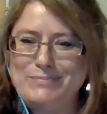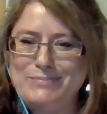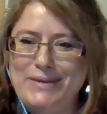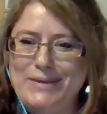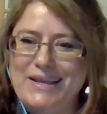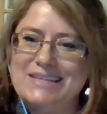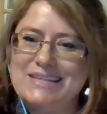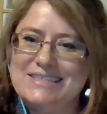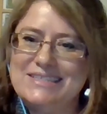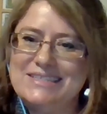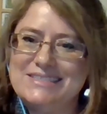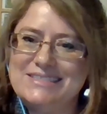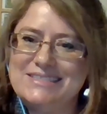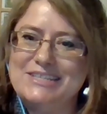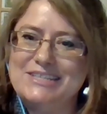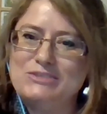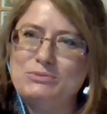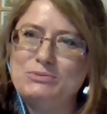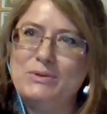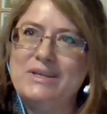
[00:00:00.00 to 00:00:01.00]
because
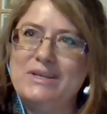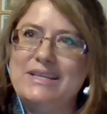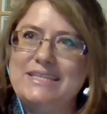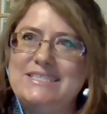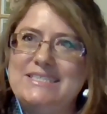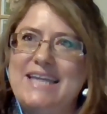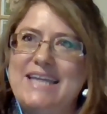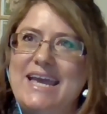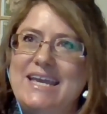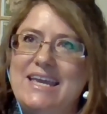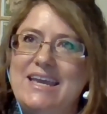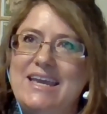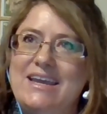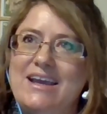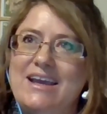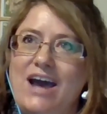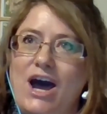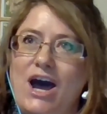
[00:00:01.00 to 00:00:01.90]
it's really taking